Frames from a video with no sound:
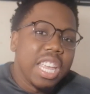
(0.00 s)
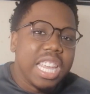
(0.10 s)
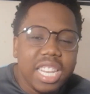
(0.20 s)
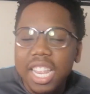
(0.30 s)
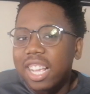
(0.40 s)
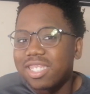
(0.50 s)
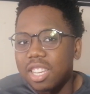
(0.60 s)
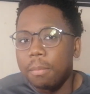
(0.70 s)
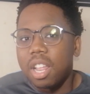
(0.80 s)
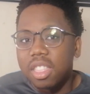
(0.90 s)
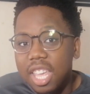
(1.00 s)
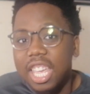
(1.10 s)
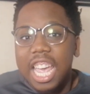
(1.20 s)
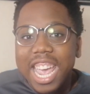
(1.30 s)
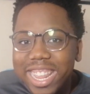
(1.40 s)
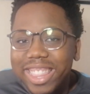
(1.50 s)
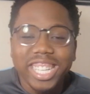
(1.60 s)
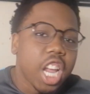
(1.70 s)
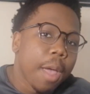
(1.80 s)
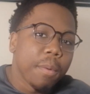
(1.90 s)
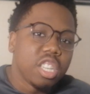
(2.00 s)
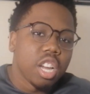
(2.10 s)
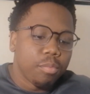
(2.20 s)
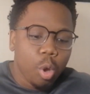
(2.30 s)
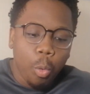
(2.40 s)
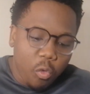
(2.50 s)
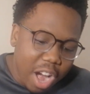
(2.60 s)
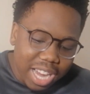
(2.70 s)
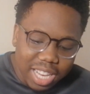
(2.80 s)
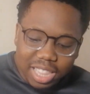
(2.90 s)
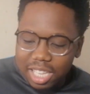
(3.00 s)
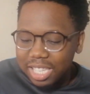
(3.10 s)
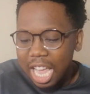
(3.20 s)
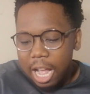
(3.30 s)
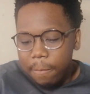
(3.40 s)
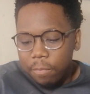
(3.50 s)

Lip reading: he did a similar thing in the championship. So frankly, this...